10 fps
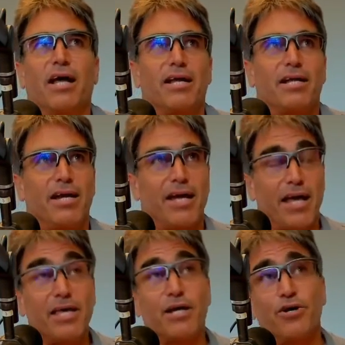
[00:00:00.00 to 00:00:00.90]

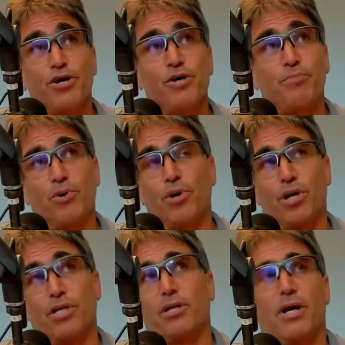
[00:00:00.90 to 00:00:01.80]
another group,
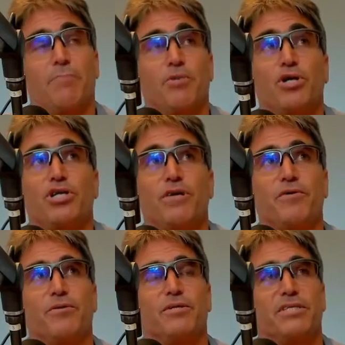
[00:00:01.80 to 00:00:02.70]
or I'm not sure if
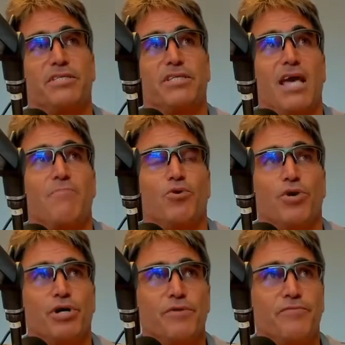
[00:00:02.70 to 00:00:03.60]
it was the same or
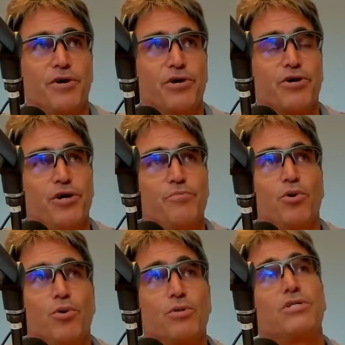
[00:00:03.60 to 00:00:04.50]
a different group,
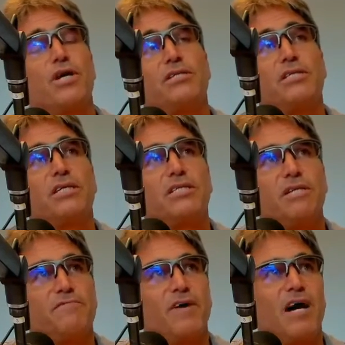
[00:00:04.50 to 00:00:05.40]
also
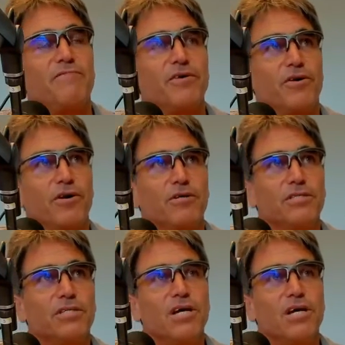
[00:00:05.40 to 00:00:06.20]
65-year-olds,